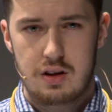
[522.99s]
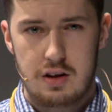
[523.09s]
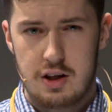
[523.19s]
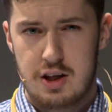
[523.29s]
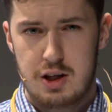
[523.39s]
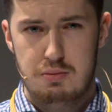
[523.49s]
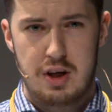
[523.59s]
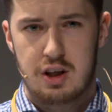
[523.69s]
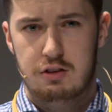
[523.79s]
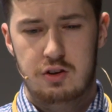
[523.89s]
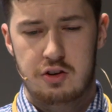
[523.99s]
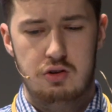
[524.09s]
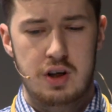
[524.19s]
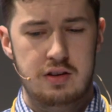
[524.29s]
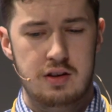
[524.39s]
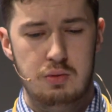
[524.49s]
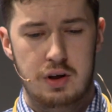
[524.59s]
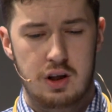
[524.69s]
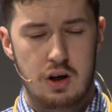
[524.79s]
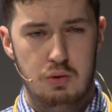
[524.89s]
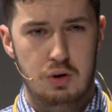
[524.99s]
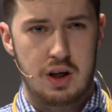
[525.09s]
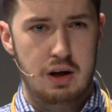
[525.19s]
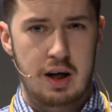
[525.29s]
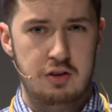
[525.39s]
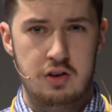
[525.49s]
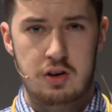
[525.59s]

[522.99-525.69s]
Then they may get frustrated when they can't work out how to